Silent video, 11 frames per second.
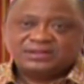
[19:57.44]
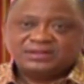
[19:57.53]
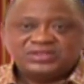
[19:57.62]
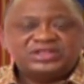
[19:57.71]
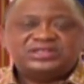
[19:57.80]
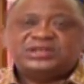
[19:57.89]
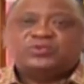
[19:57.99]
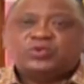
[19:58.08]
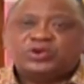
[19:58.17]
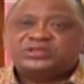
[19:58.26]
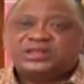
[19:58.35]
sisi
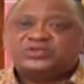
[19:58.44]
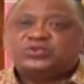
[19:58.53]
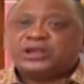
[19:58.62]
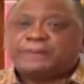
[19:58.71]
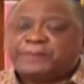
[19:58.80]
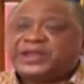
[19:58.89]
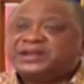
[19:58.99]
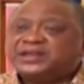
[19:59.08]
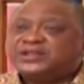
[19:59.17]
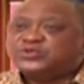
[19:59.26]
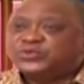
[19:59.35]
wote
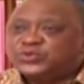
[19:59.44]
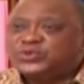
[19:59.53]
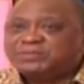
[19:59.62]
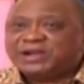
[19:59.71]
tungependa turudi